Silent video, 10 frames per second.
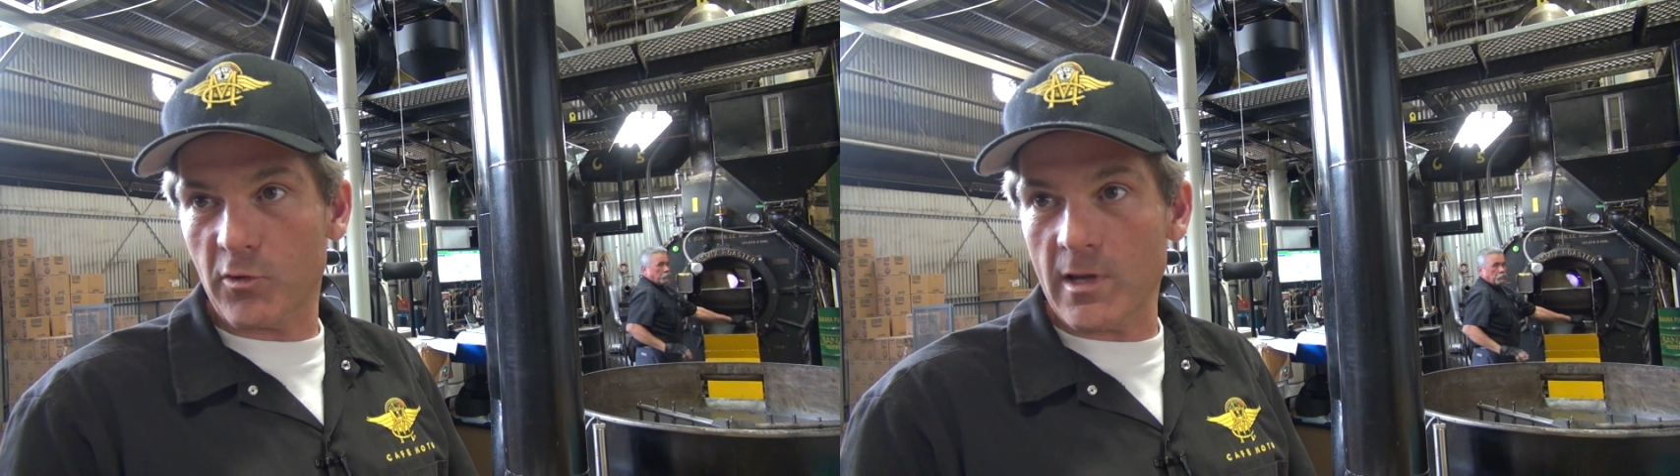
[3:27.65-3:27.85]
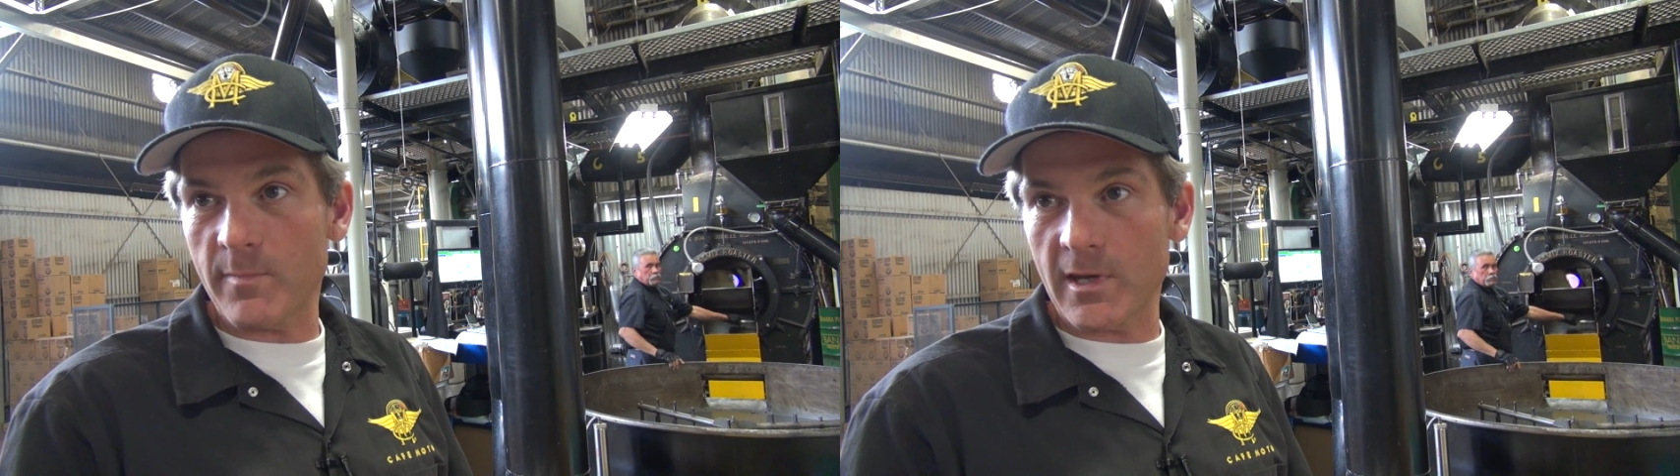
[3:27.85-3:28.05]

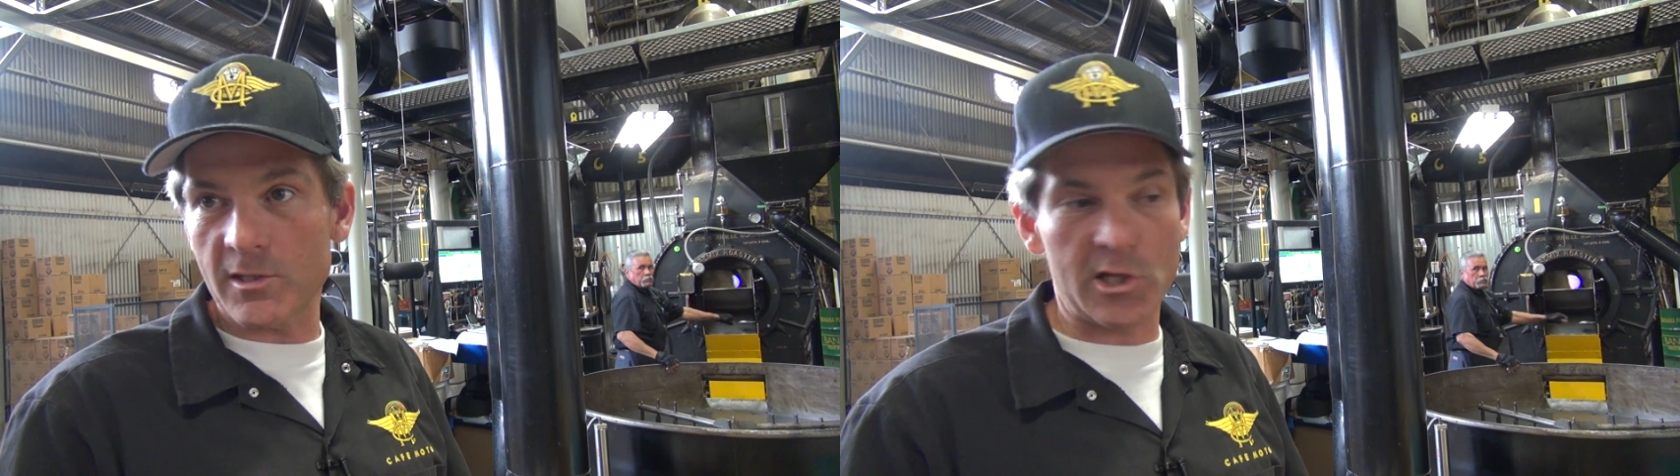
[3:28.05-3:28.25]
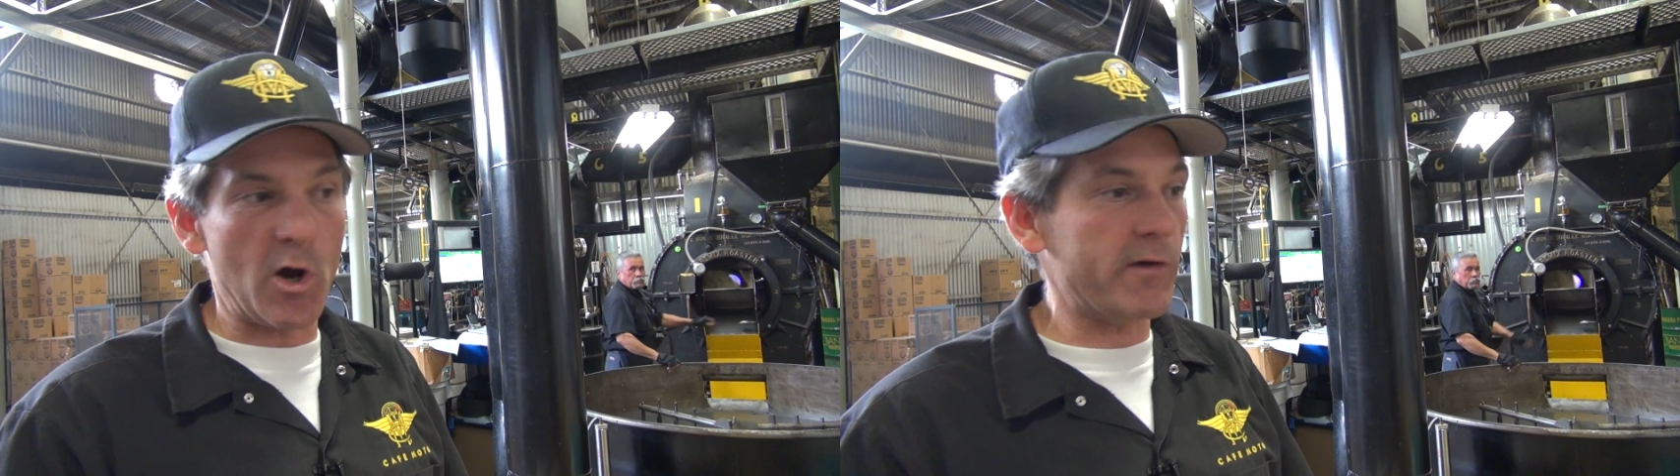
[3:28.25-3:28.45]
green
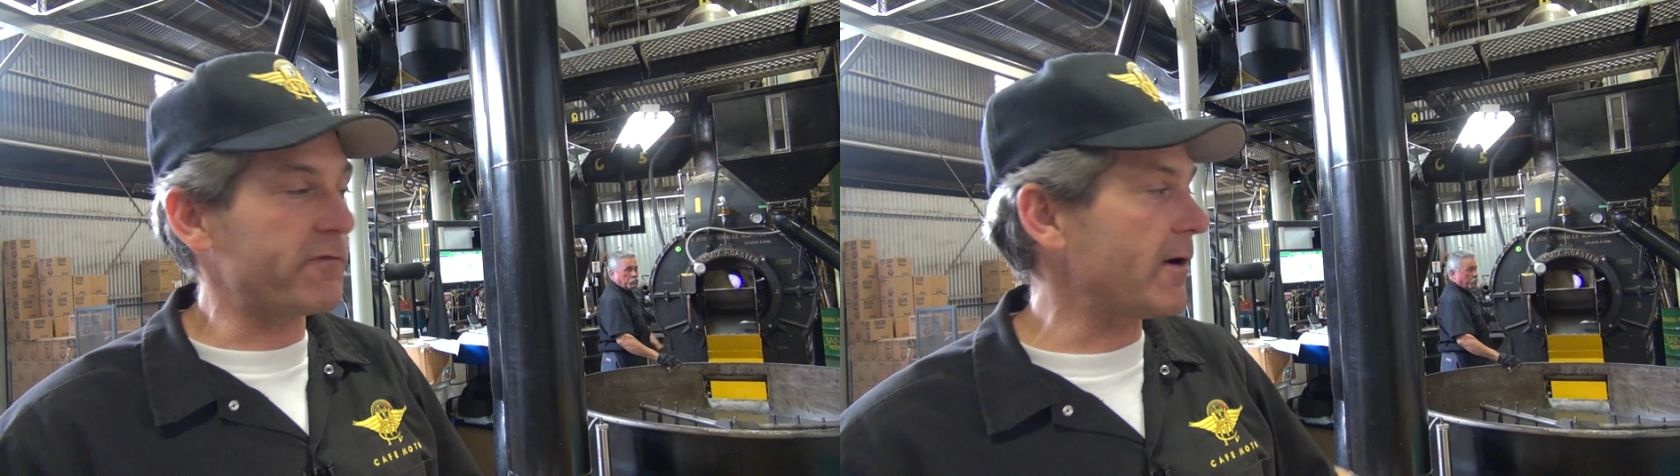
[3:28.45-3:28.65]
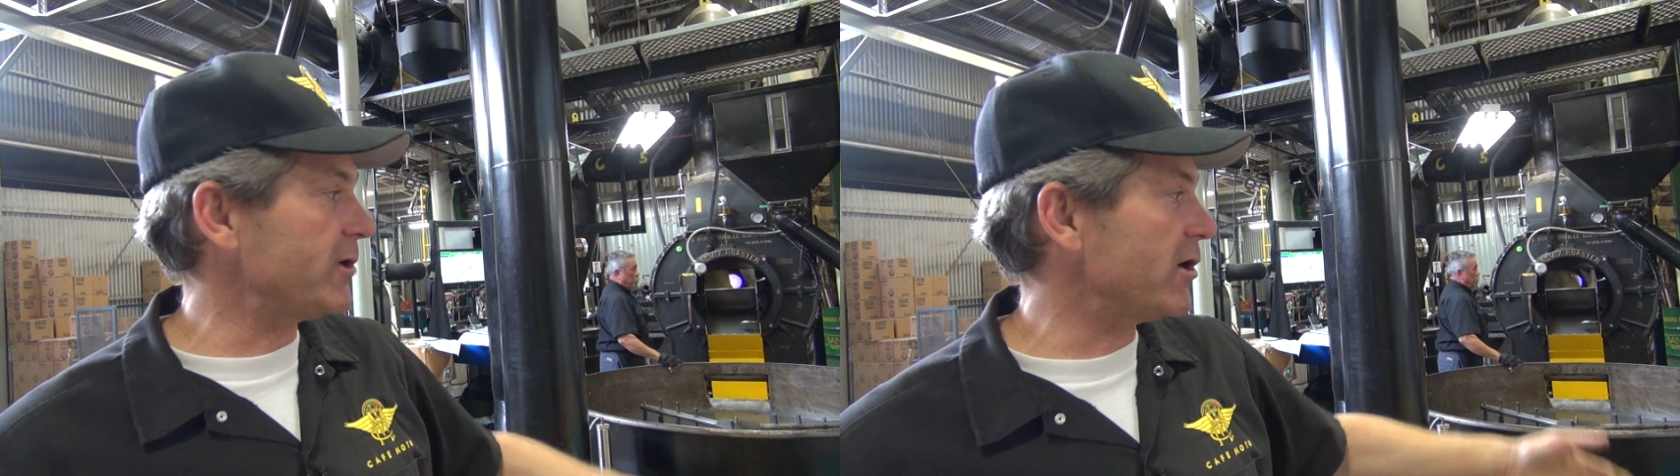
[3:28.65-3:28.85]
beans, going
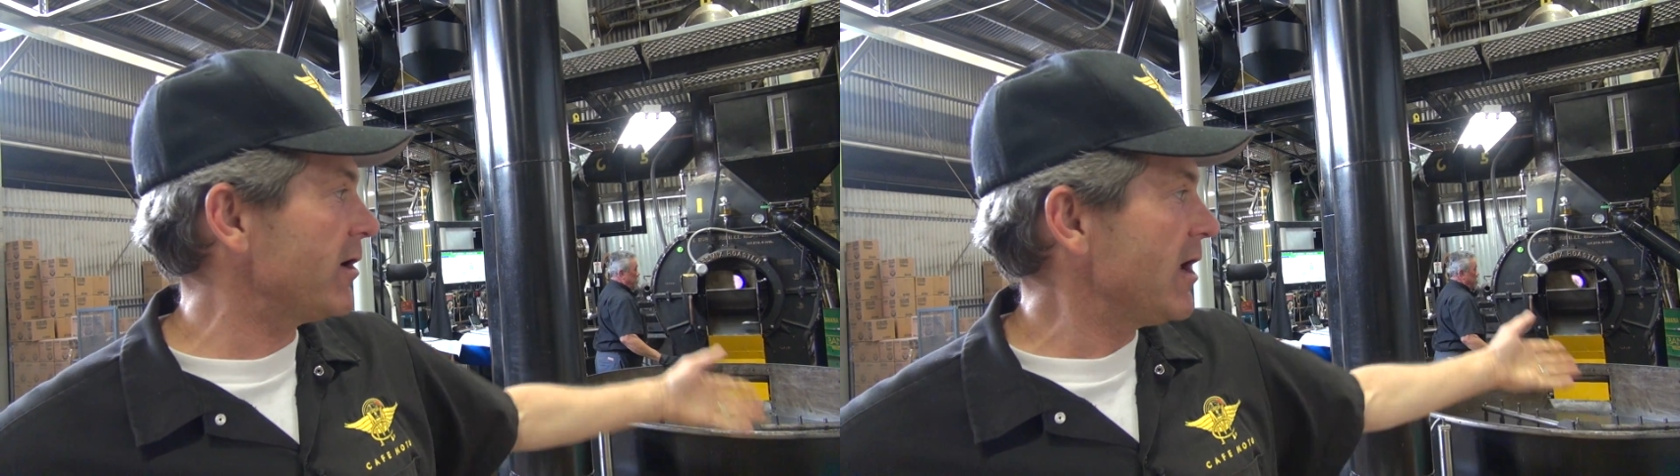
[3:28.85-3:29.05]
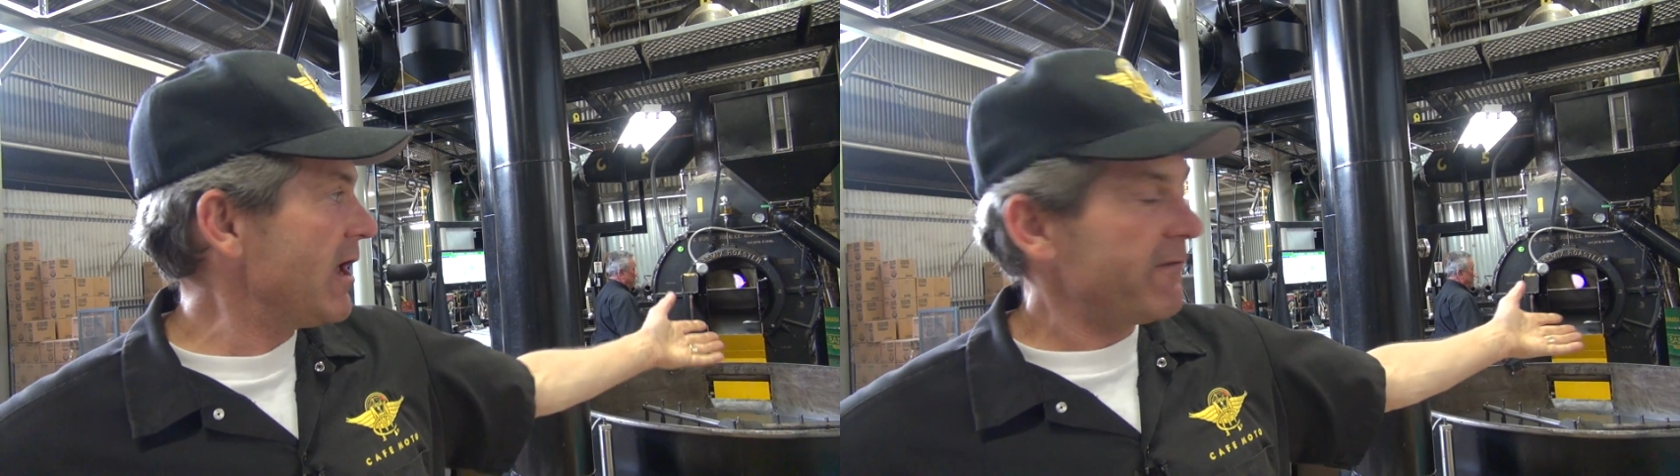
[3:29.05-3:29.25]
from your